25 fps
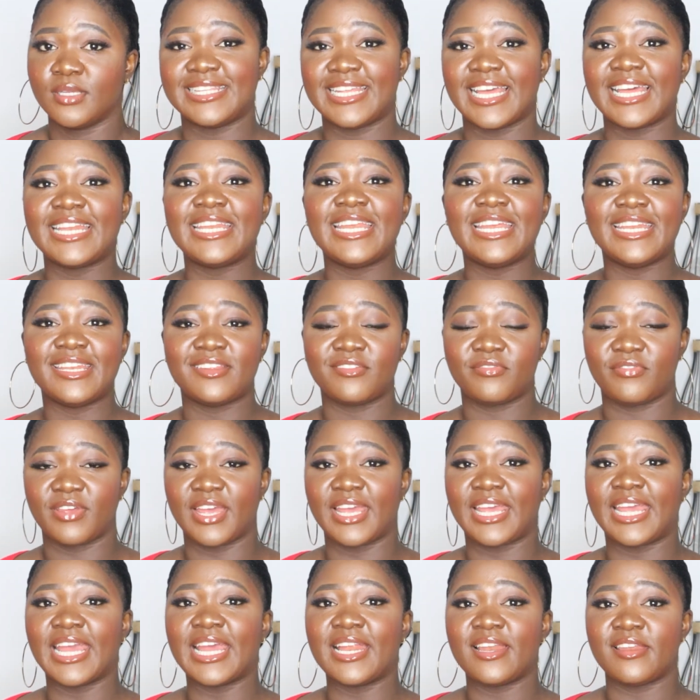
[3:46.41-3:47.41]
Then in the
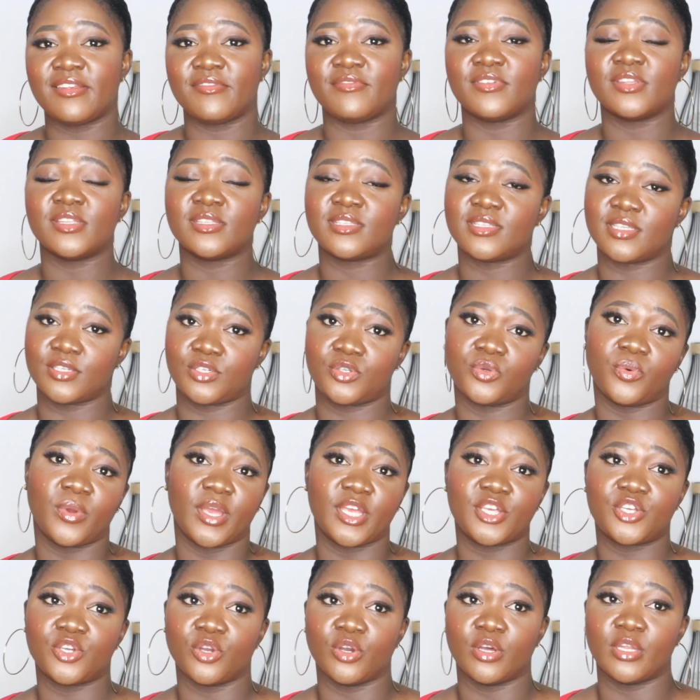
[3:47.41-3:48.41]
VG living
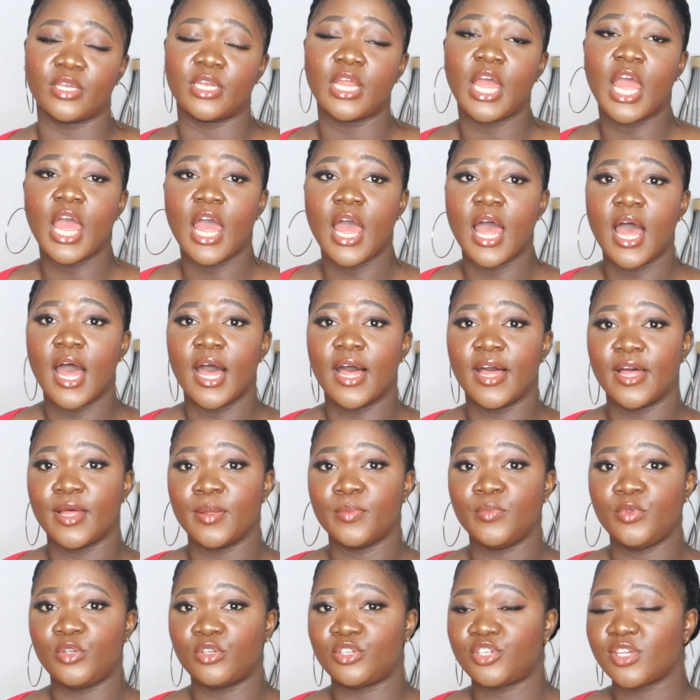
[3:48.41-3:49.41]
situation,
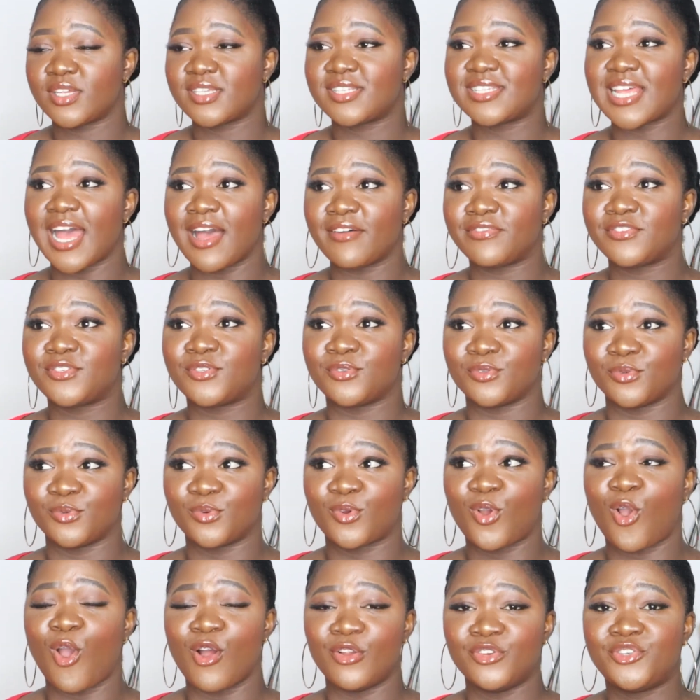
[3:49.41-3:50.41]
you just have
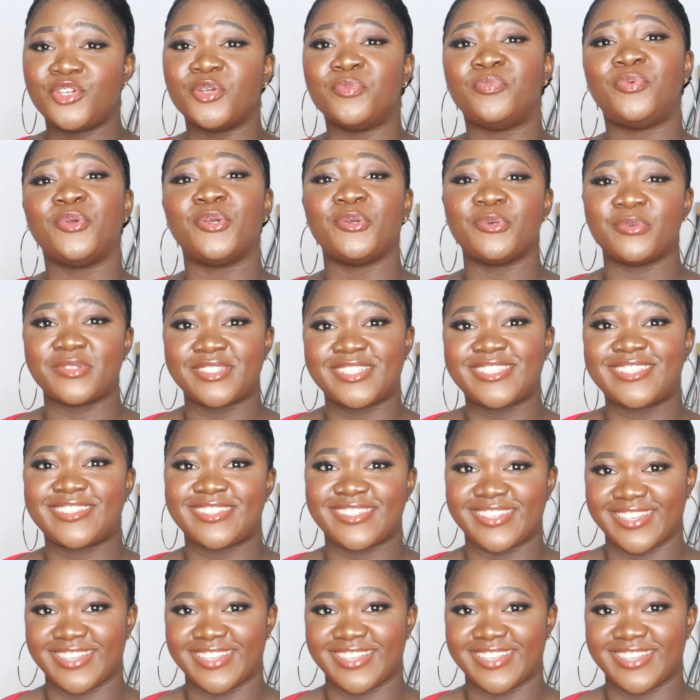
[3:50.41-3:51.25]
to contribute.